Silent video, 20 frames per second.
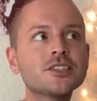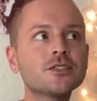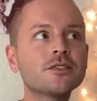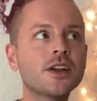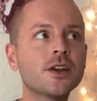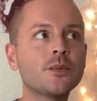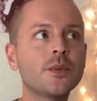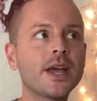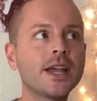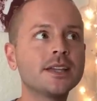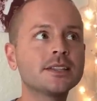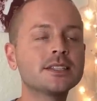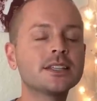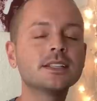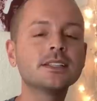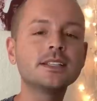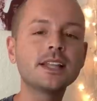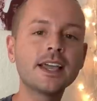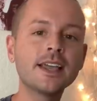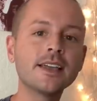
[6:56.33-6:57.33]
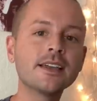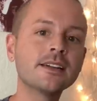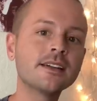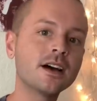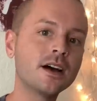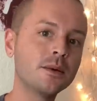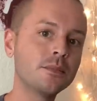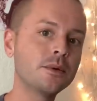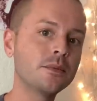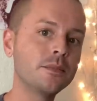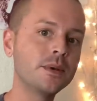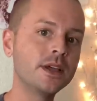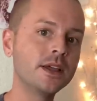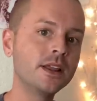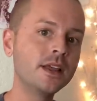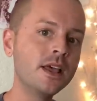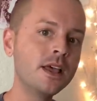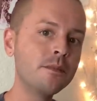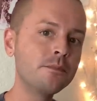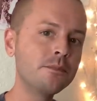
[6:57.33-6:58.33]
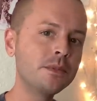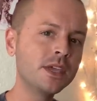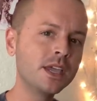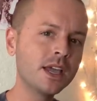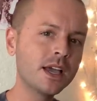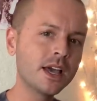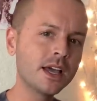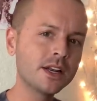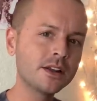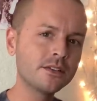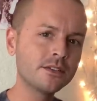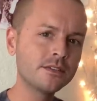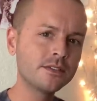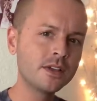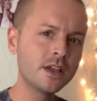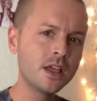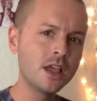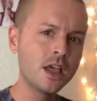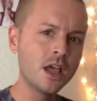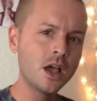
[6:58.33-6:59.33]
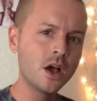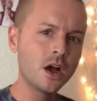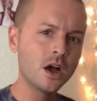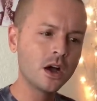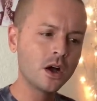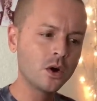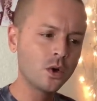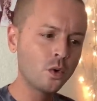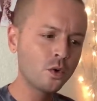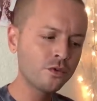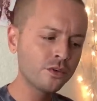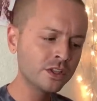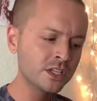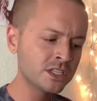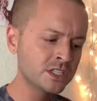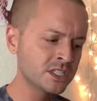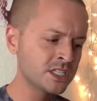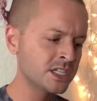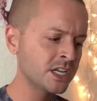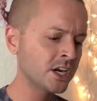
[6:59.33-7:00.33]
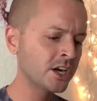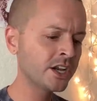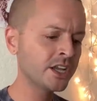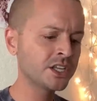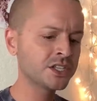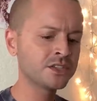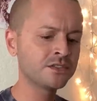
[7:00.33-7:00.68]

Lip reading: to lighten up a bit, being kind of overly serious,